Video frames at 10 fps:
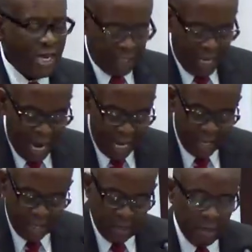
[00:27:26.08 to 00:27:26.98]
is that?
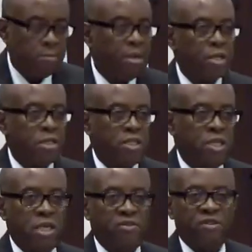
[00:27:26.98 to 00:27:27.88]
Because it's
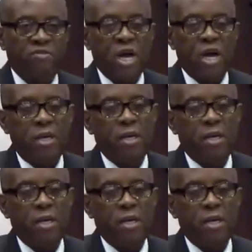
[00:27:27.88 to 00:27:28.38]
a gift of God.